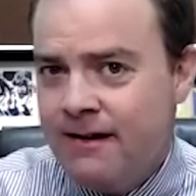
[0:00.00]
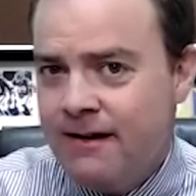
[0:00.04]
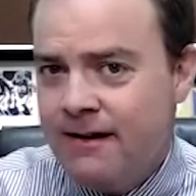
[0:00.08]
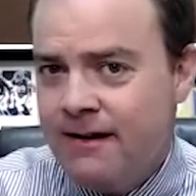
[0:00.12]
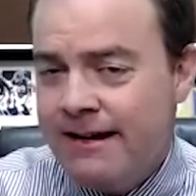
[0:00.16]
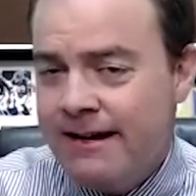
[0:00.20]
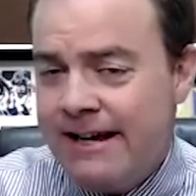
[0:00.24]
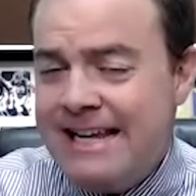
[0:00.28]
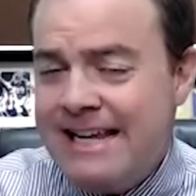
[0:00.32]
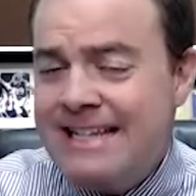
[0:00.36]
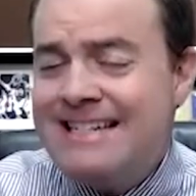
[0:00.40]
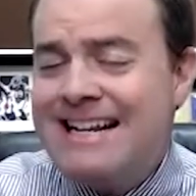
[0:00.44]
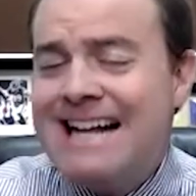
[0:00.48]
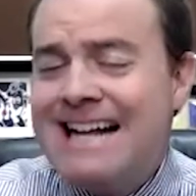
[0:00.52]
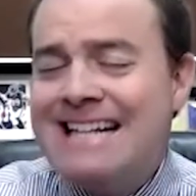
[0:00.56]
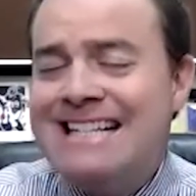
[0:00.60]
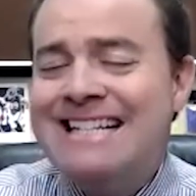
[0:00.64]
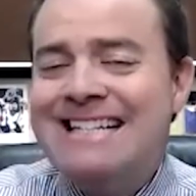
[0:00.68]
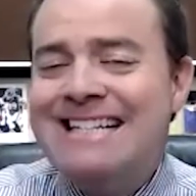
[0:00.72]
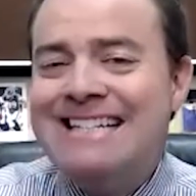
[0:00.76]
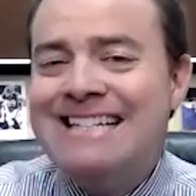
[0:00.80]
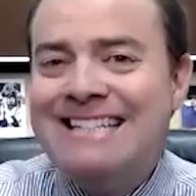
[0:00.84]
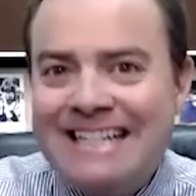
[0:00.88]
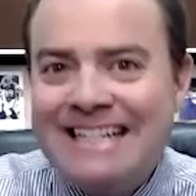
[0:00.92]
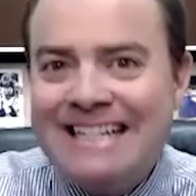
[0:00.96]
He's got
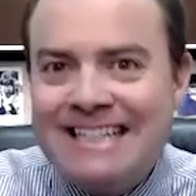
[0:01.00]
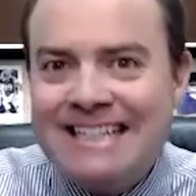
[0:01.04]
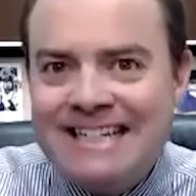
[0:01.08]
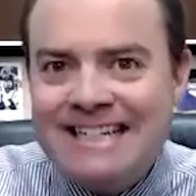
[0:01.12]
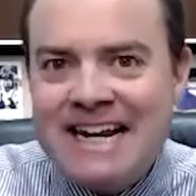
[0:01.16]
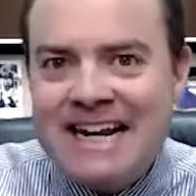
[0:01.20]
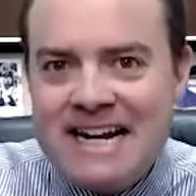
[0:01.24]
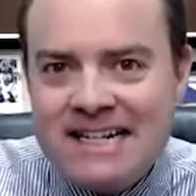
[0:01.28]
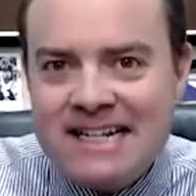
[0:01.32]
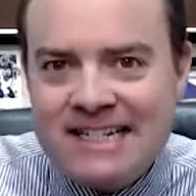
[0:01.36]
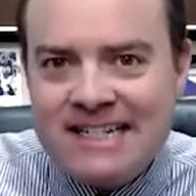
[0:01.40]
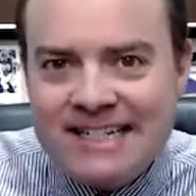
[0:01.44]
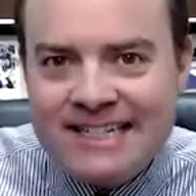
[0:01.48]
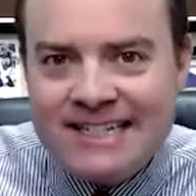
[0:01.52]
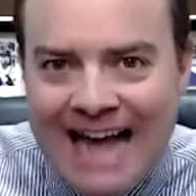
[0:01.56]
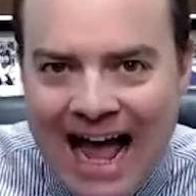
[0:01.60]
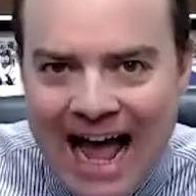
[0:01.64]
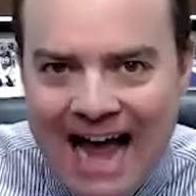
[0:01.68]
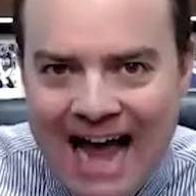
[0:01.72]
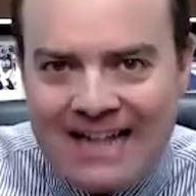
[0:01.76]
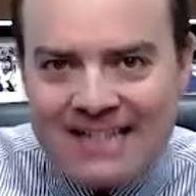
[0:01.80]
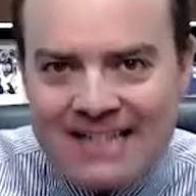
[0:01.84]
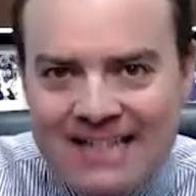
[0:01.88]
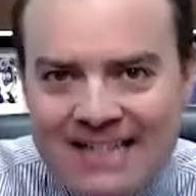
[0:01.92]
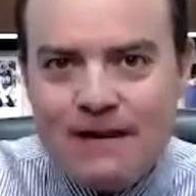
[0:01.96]
16
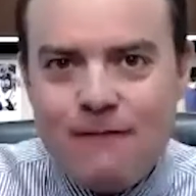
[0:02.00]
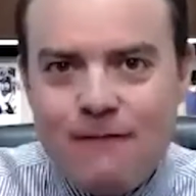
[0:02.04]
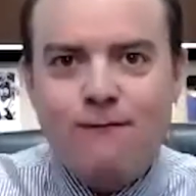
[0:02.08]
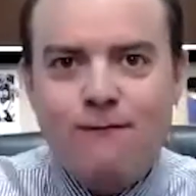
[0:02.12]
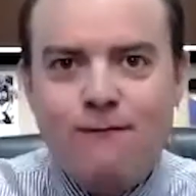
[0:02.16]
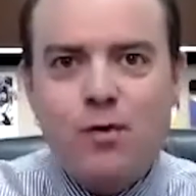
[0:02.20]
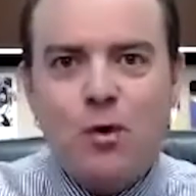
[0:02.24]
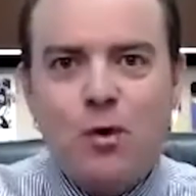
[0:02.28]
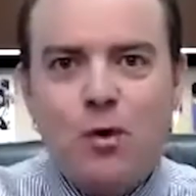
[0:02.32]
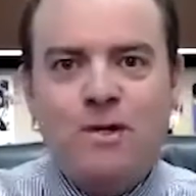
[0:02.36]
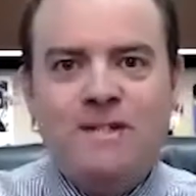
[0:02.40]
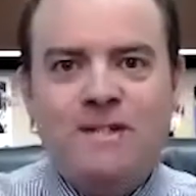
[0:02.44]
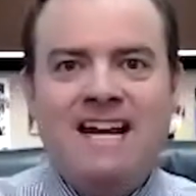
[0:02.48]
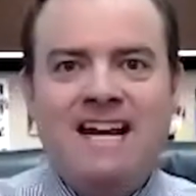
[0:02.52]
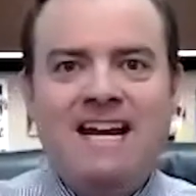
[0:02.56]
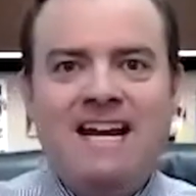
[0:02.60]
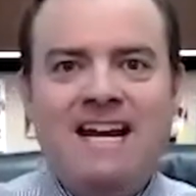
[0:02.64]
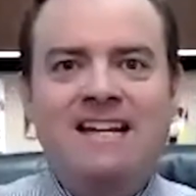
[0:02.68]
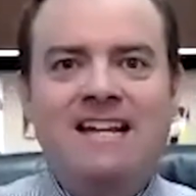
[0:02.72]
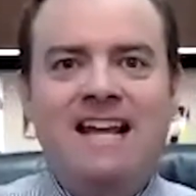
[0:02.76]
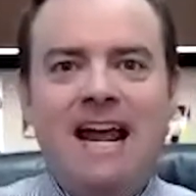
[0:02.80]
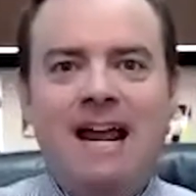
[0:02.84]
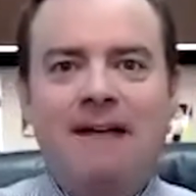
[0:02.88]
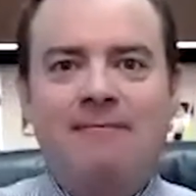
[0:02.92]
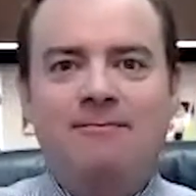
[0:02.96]
sacks in 14
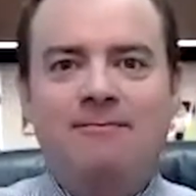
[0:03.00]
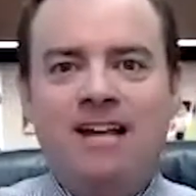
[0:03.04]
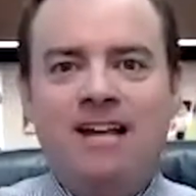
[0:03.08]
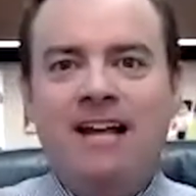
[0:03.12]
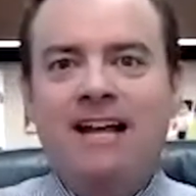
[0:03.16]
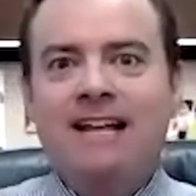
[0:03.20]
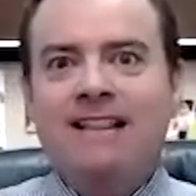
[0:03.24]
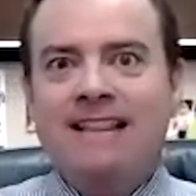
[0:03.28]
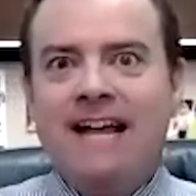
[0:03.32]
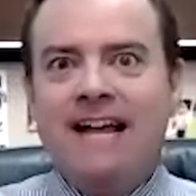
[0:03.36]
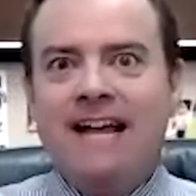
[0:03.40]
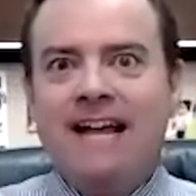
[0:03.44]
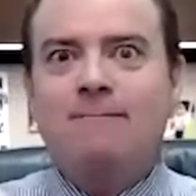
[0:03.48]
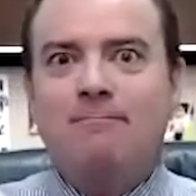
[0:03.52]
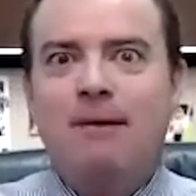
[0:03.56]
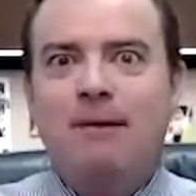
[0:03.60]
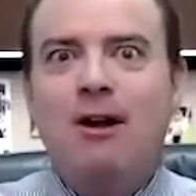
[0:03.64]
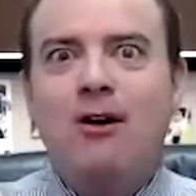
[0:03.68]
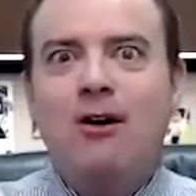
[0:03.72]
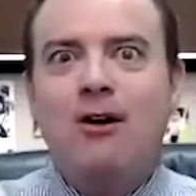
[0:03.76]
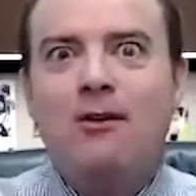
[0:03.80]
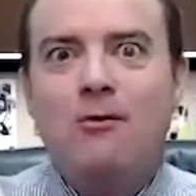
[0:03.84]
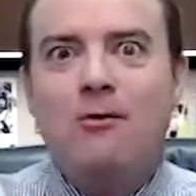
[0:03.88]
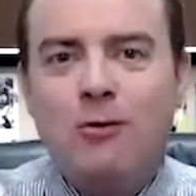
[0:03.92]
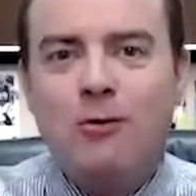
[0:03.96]
games. That's better
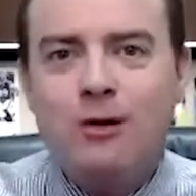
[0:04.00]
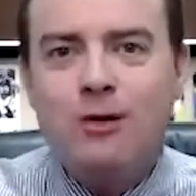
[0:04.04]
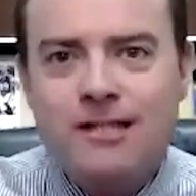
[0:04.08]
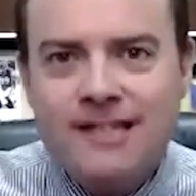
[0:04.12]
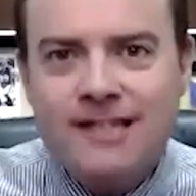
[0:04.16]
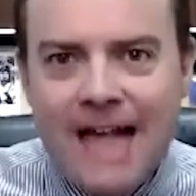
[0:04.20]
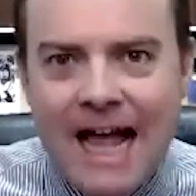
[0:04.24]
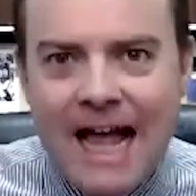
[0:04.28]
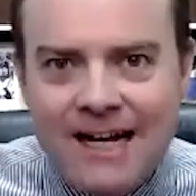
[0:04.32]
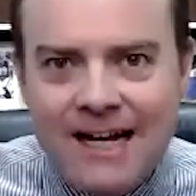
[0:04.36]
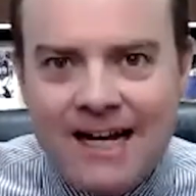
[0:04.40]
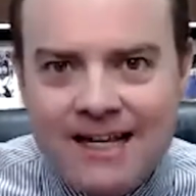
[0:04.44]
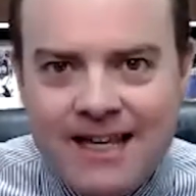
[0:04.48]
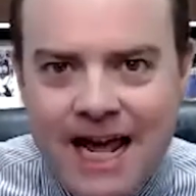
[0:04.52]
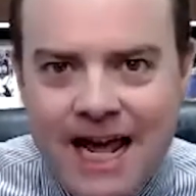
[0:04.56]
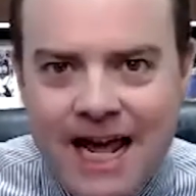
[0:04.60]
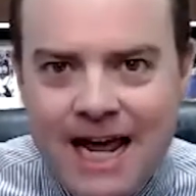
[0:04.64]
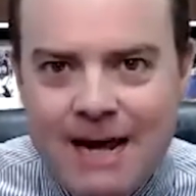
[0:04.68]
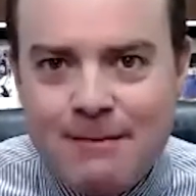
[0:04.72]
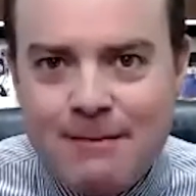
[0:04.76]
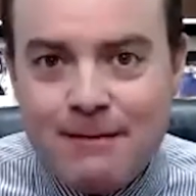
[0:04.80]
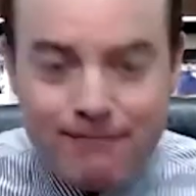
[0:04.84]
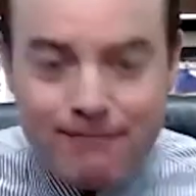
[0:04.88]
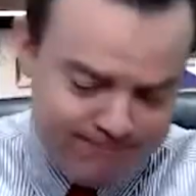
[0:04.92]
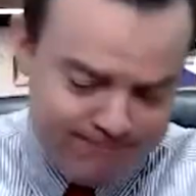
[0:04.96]
than one sack a
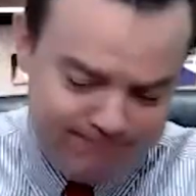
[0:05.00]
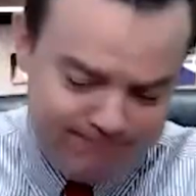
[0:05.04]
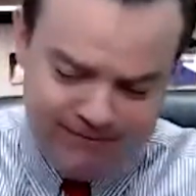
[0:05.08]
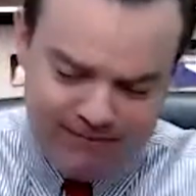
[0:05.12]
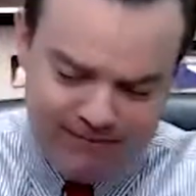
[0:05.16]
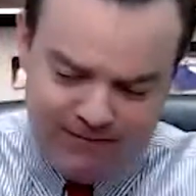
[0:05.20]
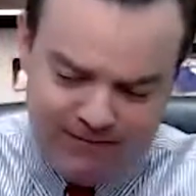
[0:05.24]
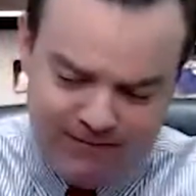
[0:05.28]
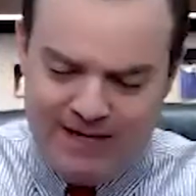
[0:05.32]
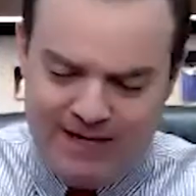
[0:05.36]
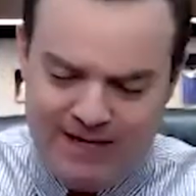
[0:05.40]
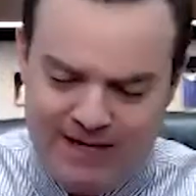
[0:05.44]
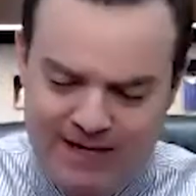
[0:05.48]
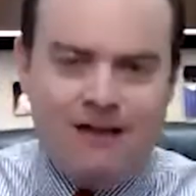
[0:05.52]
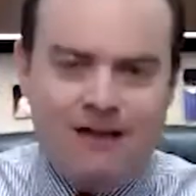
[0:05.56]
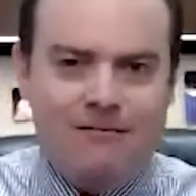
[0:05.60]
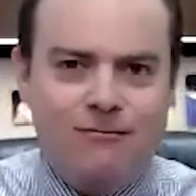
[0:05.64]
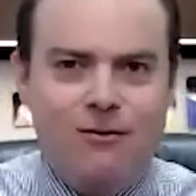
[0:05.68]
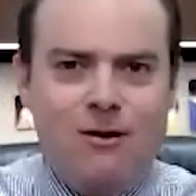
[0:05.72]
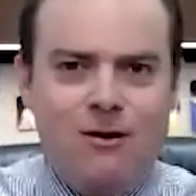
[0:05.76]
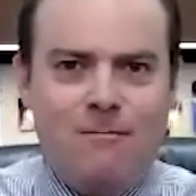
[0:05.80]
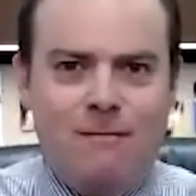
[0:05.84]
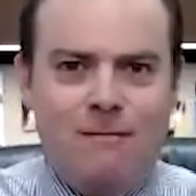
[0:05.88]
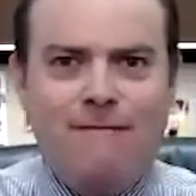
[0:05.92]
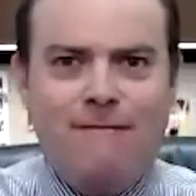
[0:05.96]
game if, if I'm counting
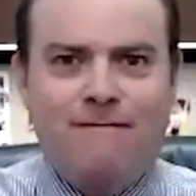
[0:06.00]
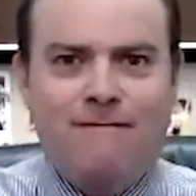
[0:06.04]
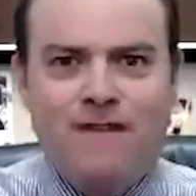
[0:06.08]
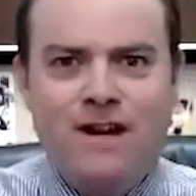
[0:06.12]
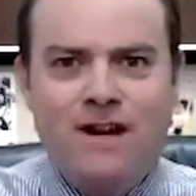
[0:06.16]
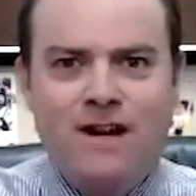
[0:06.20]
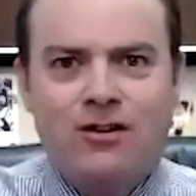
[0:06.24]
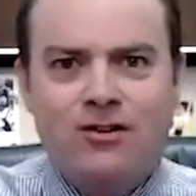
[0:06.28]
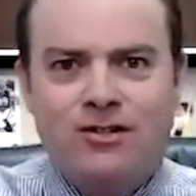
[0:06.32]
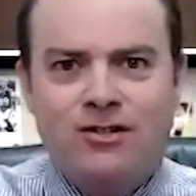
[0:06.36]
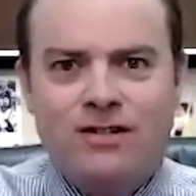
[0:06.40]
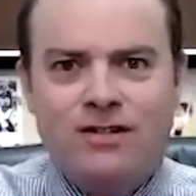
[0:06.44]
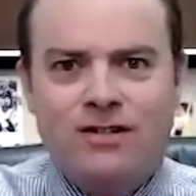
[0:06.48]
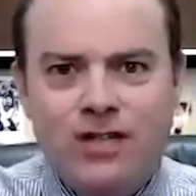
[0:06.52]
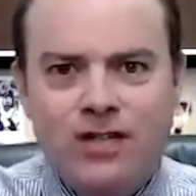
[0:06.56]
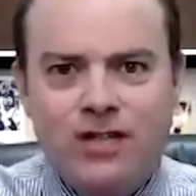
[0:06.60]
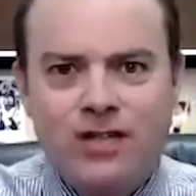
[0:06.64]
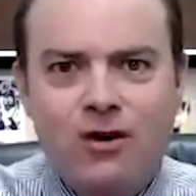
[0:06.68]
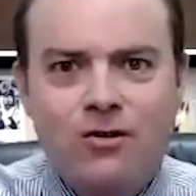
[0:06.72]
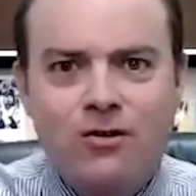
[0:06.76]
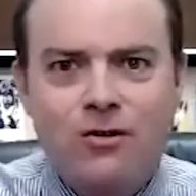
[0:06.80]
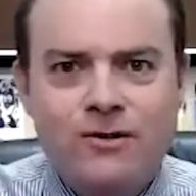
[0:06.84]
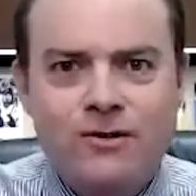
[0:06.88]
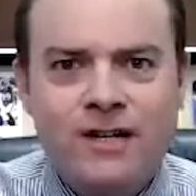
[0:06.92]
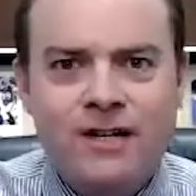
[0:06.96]
on my fingers and
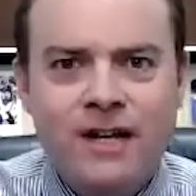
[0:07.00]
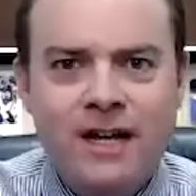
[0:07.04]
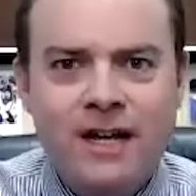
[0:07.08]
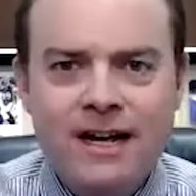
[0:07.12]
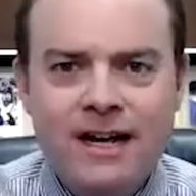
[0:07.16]
toes.